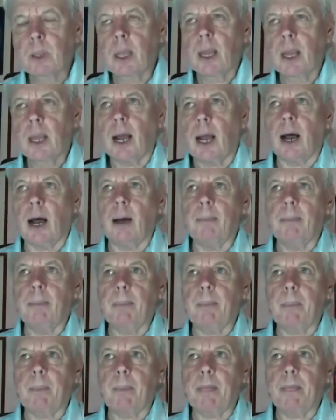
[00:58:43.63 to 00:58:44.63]

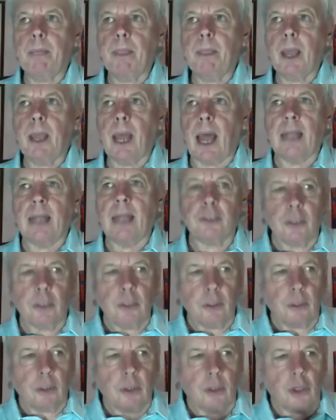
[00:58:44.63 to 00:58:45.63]
And
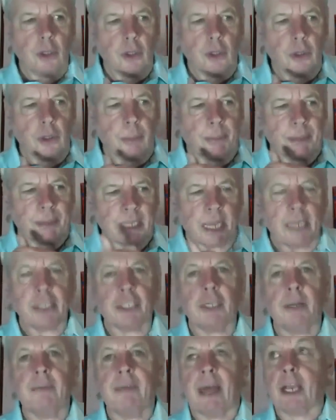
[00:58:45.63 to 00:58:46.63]
the
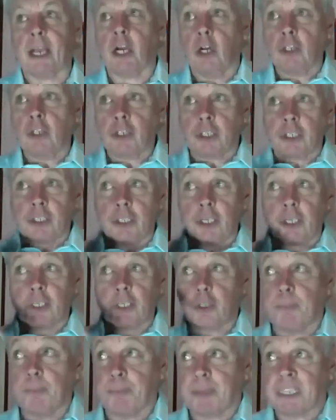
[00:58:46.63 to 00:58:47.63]
potential of that consciousness
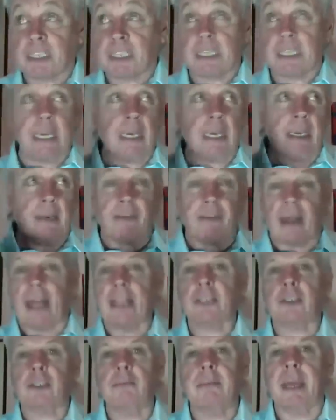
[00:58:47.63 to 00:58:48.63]
to perceive
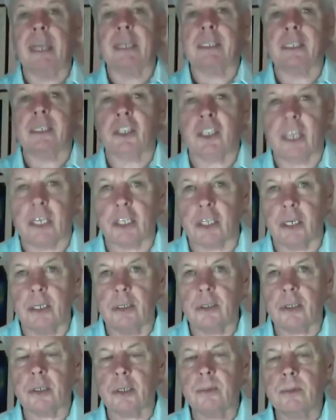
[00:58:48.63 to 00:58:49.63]
and to make
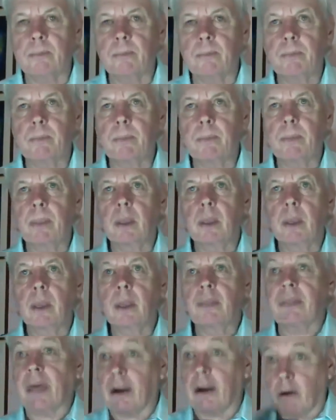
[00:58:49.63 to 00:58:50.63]
decisions
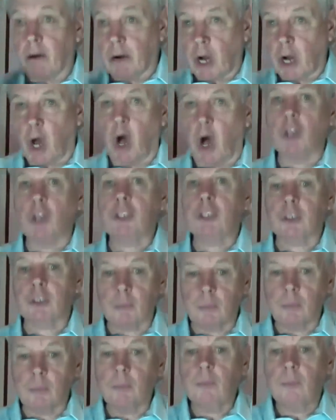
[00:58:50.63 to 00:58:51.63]
that are at
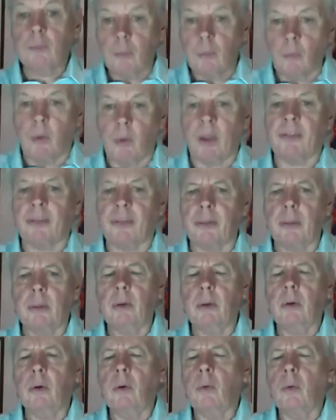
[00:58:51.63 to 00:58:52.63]
odds with
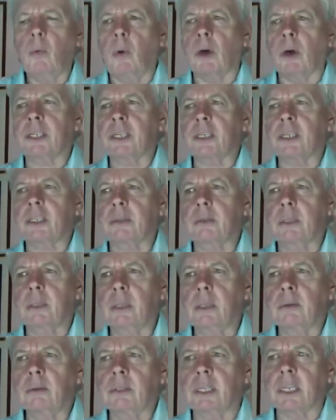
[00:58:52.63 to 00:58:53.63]
what is
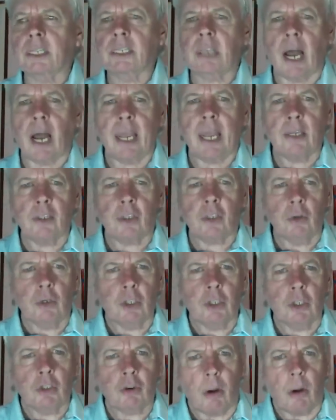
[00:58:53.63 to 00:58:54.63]
desired to
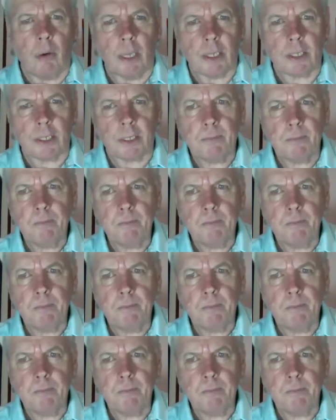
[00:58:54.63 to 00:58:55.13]
control us.